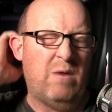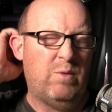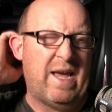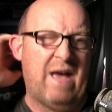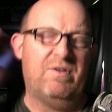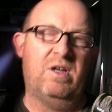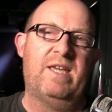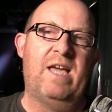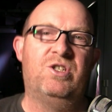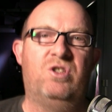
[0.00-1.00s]
We have a
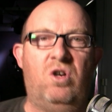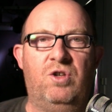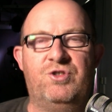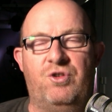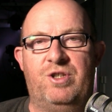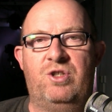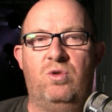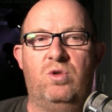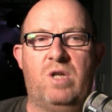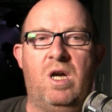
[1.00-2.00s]
guest on Sonic
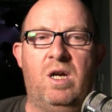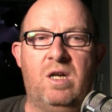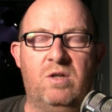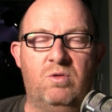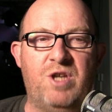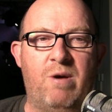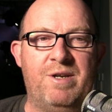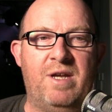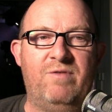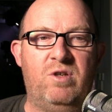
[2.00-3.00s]
Talk, a guy called
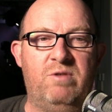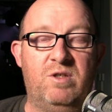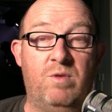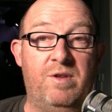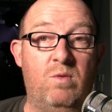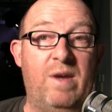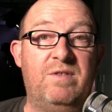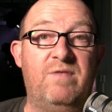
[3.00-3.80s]
Yoad Nevo, who's one of the Wave